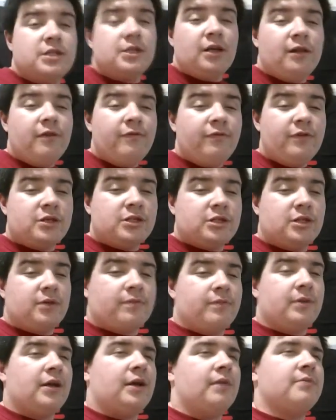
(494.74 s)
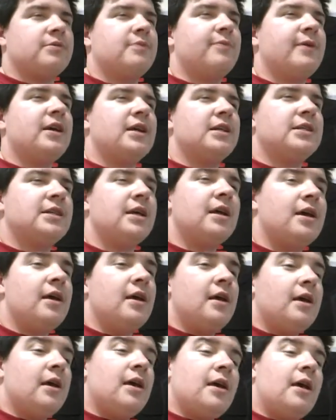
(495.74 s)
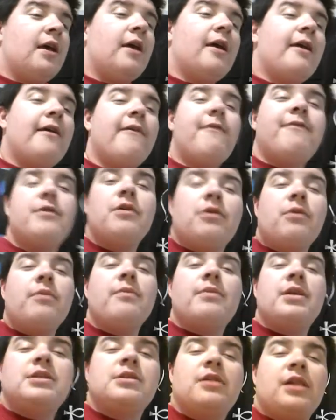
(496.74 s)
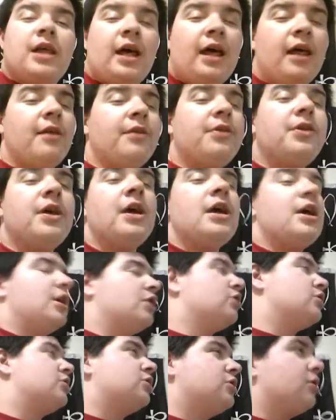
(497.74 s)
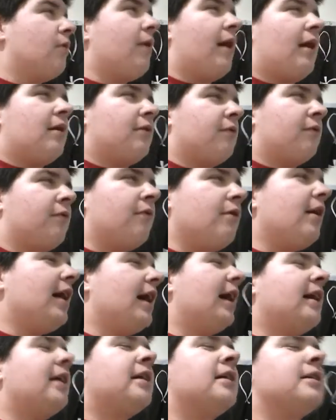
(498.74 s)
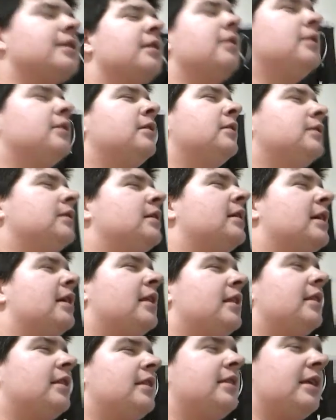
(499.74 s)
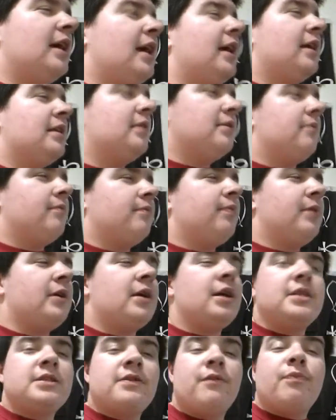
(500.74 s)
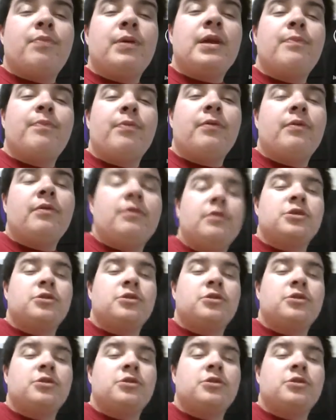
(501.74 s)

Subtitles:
selfish sometimes, because if your mental health is so out of whack that because of people